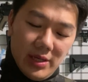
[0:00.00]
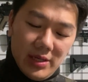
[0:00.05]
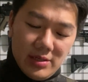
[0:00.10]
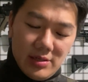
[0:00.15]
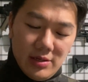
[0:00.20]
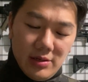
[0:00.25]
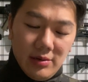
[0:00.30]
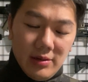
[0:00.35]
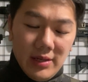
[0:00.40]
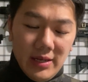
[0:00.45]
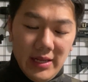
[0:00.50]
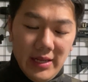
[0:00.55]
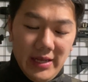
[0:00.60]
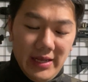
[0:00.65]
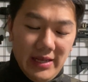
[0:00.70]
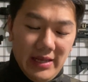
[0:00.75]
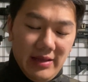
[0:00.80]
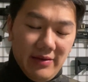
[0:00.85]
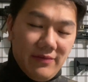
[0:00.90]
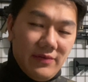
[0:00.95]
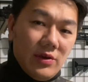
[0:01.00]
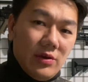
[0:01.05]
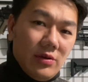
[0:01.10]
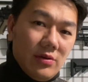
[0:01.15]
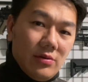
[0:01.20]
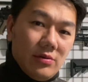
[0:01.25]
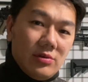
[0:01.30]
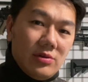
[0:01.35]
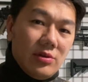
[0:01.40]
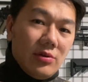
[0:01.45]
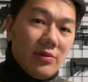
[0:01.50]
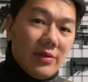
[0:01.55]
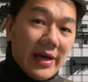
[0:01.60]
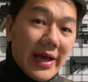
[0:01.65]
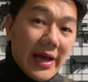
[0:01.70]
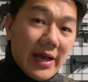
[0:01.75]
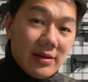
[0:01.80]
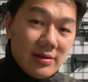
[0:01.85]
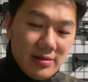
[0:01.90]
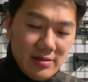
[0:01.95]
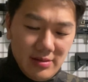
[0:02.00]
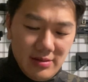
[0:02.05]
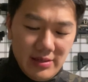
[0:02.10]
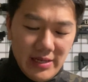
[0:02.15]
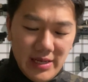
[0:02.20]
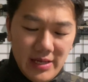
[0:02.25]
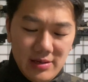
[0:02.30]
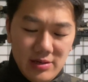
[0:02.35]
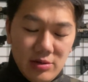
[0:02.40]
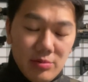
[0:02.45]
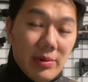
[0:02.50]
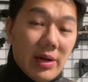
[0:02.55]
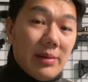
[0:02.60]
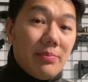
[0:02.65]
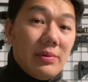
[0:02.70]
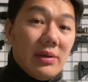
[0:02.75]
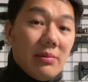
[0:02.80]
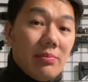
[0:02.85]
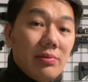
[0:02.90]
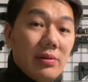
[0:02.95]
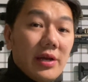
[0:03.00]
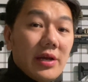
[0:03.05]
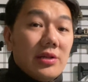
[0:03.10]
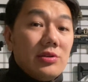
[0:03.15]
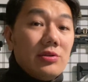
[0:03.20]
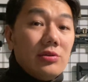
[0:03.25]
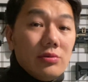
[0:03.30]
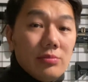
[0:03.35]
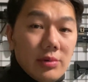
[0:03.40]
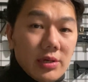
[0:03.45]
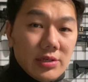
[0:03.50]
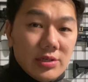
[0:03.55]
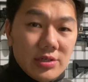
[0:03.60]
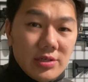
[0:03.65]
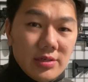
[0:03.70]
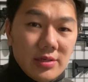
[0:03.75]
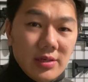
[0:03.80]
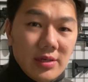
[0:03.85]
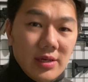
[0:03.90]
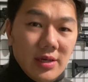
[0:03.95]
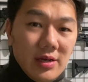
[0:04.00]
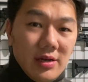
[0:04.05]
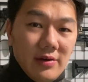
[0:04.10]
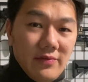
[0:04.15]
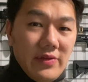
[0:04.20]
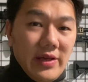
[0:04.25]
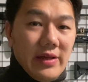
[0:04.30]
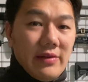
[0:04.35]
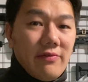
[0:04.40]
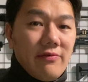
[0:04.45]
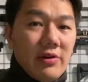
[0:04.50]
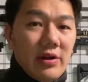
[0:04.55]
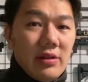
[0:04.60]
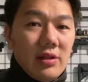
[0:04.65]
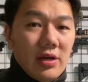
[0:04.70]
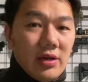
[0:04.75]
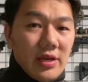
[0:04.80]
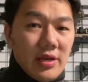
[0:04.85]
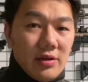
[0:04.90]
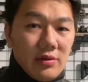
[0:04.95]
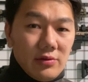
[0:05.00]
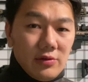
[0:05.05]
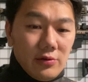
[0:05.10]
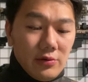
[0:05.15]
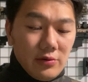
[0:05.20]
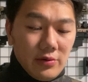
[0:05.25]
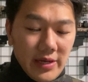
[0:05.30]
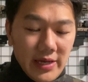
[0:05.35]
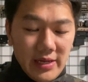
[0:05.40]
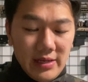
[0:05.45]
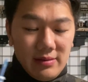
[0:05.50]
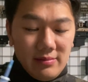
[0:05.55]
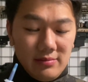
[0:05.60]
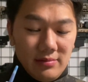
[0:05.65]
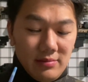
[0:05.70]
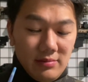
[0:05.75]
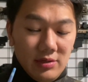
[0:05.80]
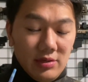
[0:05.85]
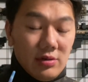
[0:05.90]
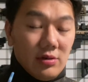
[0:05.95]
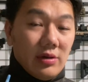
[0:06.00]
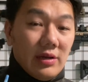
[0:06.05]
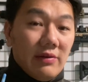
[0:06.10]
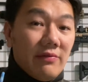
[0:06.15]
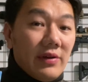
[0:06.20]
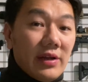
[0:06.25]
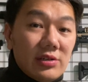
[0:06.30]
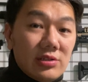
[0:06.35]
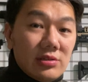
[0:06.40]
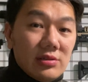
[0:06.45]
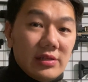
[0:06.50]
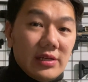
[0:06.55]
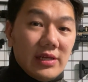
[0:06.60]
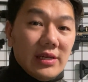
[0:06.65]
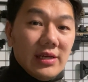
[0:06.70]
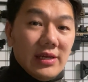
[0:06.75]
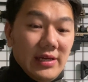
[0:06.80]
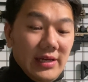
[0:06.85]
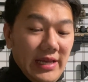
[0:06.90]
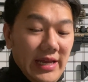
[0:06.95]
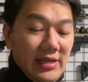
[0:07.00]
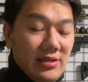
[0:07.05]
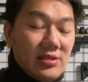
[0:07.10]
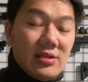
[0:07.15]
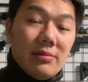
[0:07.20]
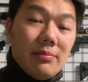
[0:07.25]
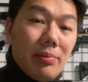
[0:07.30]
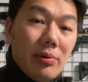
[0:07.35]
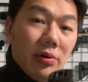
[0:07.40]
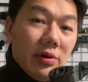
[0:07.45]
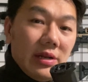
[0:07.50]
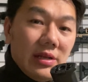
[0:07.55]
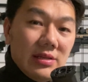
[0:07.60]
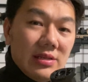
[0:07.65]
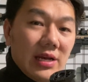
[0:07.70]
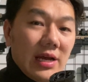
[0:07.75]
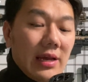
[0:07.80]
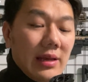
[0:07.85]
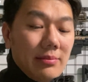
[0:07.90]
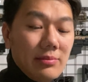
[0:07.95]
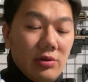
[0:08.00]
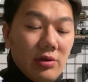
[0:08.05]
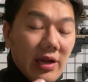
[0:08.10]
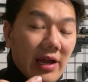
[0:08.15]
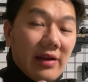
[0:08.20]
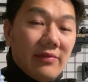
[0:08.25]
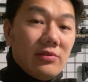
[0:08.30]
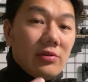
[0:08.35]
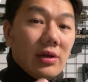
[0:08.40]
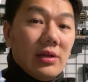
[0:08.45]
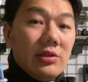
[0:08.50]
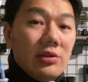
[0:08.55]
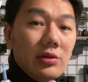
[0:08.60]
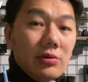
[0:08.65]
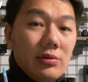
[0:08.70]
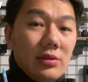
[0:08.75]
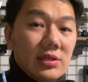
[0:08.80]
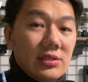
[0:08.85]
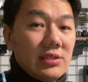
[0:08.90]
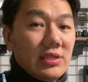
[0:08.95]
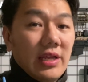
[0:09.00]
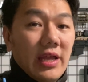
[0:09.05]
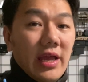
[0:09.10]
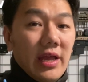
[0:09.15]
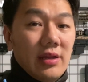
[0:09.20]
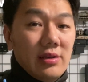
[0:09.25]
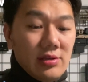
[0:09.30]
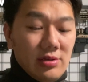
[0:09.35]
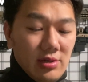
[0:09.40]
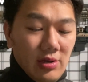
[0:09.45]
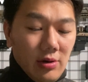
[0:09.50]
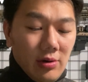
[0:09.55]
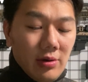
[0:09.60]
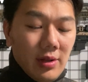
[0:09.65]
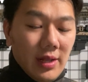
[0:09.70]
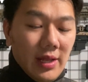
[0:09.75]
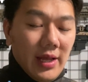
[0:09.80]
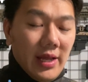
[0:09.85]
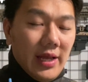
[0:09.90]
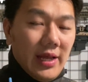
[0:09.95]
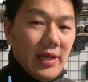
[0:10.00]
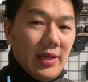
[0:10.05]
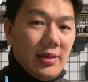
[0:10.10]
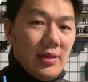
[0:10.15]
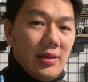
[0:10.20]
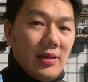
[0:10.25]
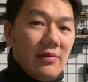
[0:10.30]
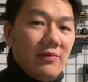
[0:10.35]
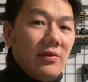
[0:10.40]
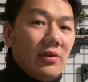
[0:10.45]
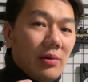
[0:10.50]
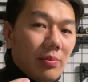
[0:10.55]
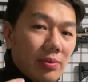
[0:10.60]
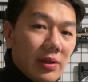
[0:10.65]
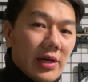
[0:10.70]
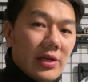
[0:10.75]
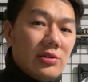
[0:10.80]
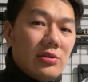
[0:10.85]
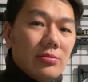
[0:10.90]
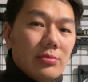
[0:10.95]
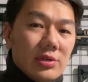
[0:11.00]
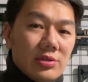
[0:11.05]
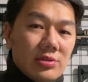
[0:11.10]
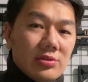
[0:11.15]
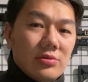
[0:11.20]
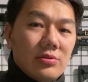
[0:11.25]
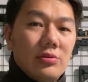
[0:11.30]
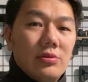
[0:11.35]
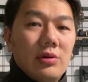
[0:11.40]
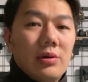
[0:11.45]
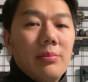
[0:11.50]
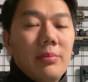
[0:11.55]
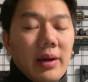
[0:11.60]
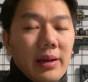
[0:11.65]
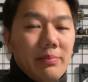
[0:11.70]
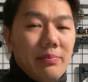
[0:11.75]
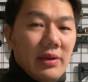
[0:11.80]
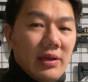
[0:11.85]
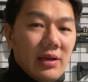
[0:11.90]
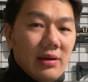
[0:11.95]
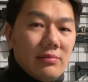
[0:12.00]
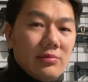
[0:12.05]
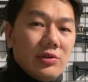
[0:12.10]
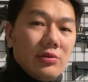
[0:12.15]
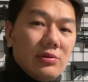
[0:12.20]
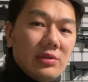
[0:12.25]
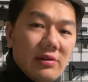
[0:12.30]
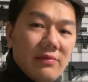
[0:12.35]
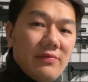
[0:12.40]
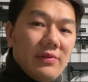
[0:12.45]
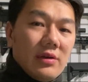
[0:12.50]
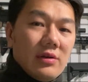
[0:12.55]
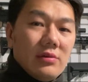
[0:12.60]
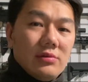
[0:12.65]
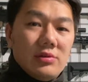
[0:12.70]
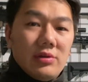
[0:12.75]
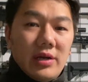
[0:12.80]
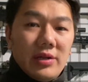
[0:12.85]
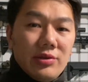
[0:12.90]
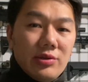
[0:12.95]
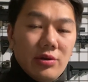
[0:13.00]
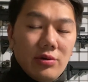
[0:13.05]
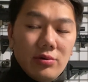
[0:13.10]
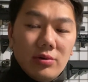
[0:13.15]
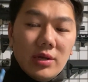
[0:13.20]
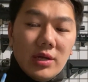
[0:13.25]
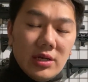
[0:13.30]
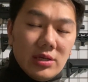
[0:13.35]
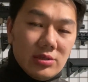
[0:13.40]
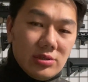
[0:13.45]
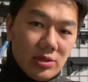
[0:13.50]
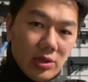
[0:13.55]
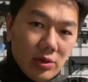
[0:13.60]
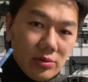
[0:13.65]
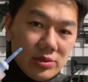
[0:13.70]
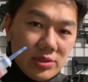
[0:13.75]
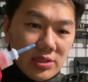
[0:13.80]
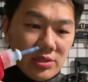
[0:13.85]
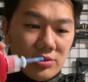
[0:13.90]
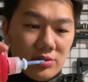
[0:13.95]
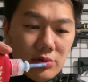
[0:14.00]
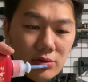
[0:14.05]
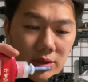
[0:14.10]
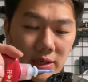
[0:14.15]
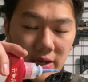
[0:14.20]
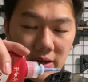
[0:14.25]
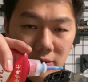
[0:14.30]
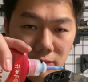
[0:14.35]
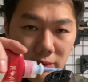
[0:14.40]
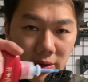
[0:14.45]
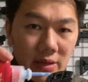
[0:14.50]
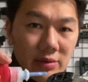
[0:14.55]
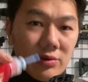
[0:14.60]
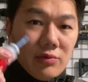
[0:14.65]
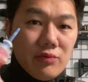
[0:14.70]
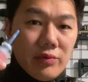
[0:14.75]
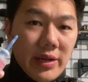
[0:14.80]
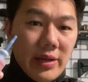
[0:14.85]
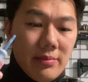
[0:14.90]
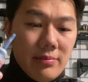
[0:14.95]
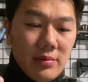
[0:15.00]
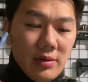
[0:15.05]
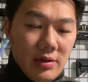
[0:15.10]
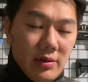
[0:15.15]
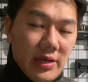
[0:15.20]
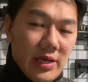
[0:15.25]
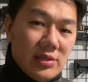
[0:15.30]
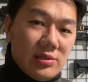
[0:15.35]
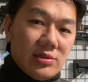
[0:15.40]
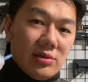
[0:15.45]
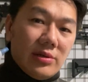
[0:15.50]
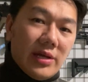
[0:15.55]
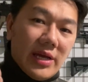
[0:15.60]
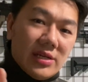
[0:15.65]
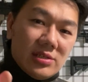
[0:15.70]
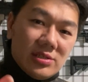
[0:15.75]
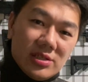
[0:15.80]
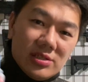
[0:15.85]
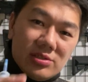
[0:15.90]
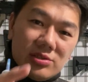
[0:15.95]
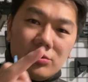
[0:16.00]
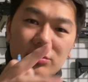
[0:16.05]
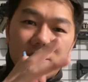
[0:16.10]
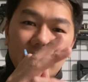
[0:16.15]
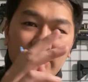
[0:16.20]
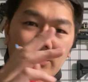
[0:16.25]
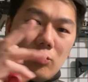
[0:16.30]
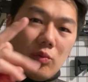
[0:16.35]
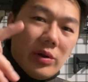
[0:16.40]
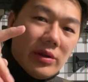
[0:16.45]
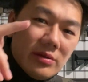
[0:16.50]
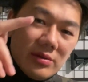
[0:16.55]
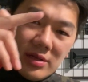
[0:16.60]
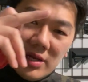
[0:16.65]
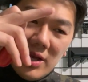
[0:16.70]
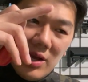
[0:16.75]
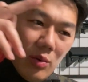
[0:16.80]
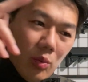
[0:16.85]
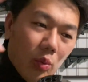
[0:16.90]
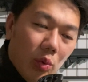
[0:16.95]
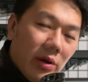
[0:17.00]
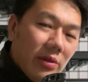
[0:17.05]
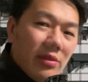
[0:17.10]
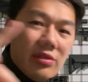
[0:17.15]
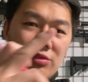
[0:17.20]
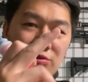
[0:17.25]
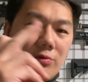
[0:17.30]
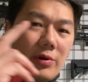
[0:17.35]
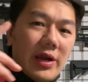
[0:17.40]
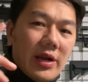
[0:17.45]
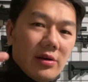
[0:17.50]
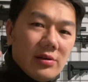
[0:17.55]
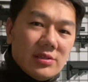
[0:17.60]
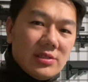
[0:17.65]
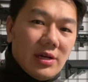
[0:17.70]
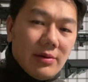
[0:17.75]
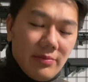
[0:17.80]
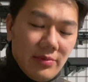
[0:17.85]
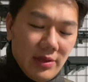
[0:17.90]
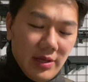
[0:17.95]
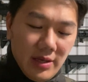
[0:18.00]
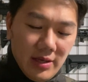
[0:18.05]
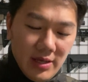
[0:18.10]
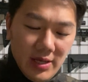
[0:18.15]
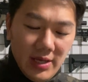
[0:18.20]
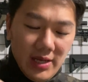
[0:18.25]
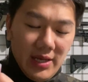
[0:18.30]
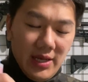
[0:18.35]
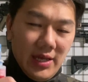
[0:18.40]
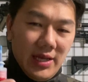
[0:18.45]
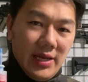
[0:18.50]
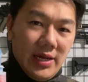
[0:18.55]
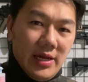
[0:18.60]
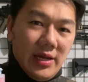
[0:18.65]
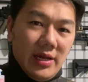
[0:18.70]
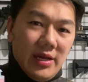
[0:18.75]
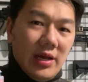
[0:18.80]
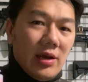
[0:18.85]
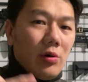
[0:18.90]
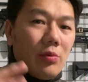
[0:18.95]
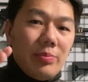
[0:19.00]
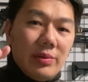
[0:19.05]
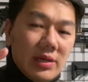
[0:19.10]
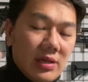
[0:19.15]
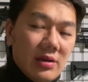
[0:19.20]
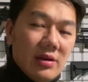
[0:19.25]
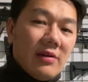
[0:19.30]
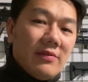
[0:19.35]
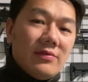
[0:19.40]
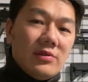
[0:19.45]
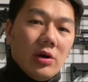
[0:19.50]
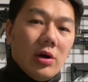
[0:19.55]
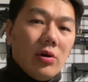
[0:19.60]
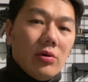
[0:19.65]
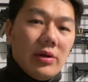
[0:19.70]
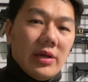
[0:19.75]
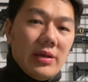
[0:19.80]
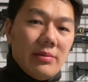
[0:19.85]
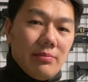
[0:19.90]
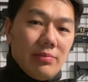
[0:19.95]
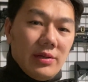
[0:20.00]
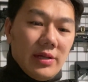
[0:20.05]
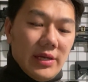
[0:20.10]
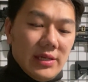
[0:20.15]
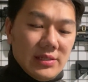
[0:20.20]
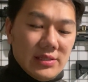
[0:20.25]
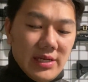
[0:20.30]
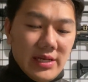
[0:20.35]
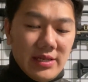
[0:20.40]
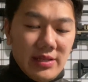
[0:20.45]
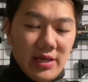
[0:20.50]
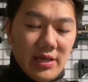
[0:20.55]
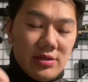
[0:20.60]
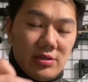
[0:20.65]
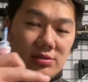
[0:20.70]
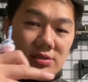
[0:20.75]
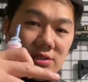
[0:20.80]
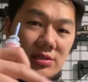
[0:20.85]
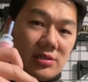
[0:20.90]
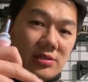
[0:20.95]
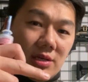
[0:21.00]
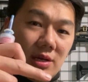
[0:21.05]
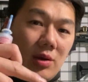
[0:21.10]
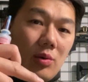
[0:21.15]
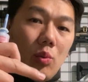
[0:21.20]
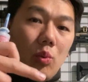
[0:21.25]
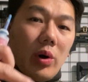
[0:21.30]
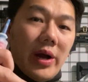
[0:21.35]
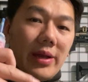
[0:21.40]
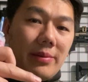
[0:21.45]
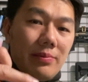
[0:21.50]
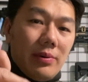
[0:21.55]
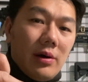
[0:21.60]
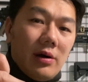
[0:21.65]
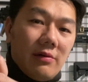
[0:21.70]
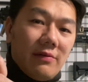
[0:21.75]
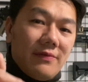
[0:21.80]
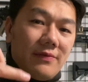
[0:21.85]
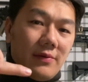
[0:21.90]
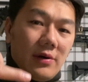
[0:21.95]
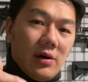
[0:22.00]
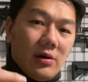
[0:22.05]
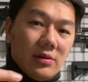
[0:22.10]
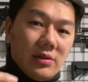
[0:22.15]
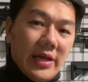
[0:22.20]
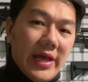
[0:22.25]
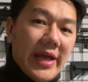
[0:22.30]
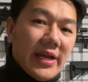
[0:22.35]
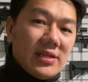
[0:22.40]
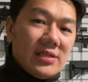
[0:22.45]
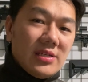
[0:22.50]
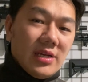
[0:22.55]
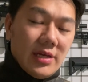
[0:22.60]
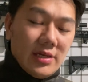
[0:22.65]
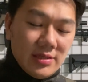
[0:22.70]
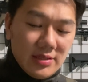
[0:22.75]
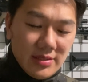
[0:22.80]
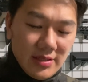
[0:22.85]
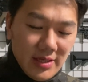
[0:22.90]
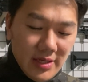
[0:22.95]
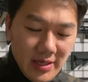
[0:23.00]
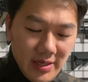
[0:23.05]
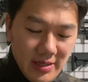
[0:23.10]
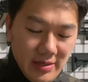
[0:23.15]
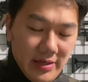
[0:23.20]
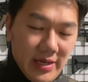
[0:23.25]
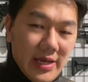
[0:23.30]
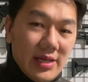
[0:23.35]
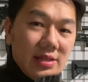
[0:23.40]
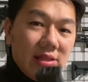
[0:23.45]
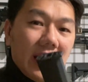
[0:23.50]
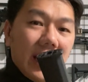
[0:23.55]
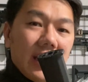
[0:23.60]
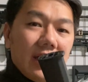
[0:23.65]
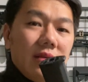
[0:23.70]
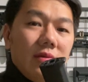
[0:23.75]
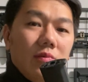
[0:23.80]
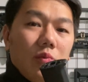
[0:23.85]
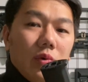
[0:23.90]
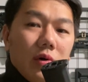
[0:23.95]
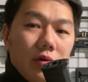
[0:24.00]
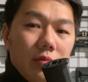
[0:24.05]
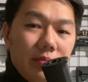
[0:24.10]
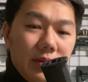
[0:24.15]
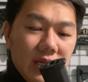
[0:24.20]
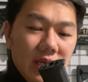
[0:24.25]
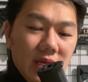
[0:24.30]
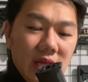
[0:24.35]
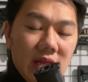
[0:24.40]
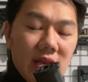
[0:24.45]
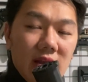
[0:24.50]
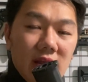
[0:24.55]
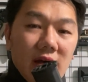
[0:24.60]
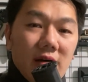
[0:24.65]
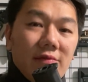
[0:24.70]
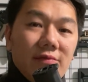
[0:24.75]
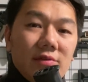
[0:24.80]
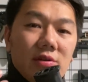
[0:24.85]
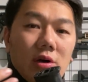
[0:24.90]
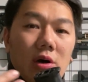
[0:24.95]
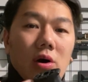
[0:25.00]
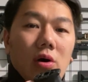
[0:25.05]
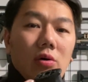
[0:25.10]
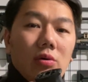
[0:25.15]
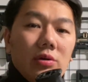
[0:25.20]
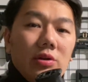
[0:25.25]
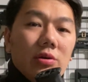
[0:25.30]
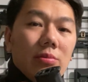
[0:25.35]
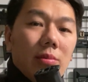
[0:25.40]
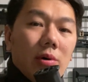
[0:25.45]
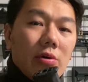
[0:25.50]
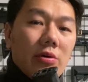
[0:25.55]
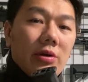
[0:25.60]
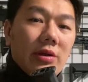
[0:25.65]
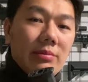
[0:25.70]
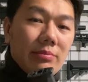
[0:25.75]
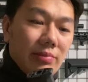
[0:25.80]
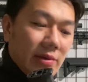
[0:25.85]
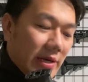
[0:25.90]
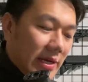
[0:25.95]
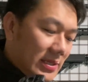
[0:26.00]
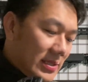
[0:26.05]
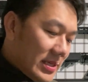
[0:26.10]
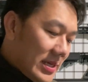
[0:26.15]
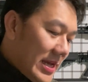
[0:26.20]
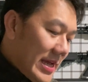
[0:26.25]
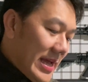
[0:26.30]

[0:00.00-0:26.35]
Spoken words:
So if you do that, then you might be applying too much of that thread locking glue, and you know, eventually at some point in time you have to undo this again. So if you apply too much screw, it might become too difficult to undo. So just do it around the rim, okay, so that it's just doing like one thread or something. It'll be enough to hold it in place, and then you just wipe off all the excess. Okay, that will be enough to hold your motor in place.